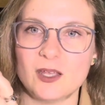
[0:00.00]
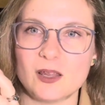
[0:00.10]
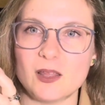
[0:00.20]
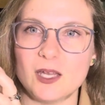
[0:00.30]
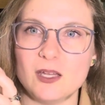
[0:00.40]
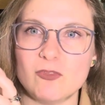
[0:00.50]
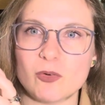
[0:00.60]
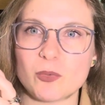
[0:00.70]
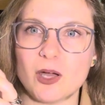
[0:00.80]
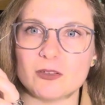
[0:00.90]
linen
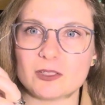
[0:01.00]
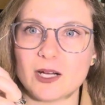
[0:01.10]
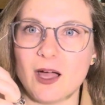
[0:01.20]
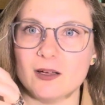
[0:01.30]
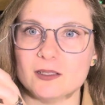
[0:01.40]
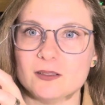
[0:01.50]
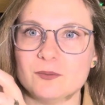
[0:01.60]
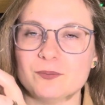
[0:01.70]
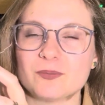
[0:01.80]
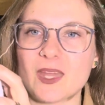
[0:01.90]
from Color and
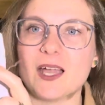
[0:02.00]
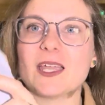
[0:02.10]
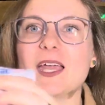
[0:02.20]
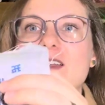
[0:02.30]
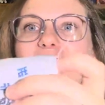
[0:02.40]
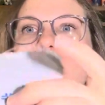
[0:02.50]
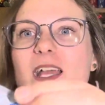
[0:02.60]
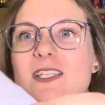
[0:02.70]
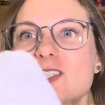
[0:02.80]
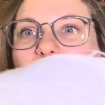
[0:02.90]
Cotton. Again, if I
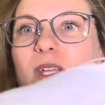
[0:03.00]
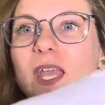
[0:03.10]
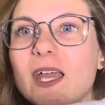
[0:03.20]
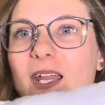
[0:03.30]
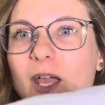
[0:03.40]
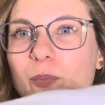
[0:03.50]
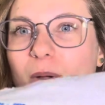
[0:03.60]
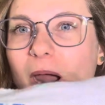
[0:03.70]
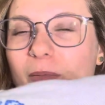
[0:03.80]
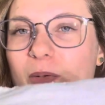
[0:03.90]
had to do it again, I
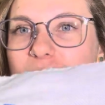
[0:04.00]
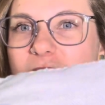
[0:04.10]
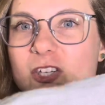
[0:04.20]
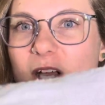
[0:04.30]
probably would stitch